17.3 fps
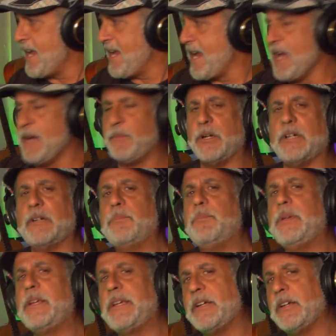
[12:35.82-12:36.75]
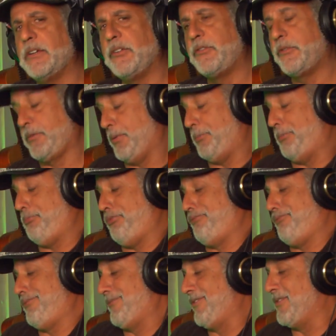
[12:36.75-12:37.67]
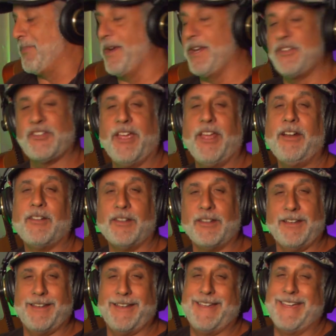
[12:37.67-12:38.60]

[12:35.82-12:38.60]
I yammer because it's my channel.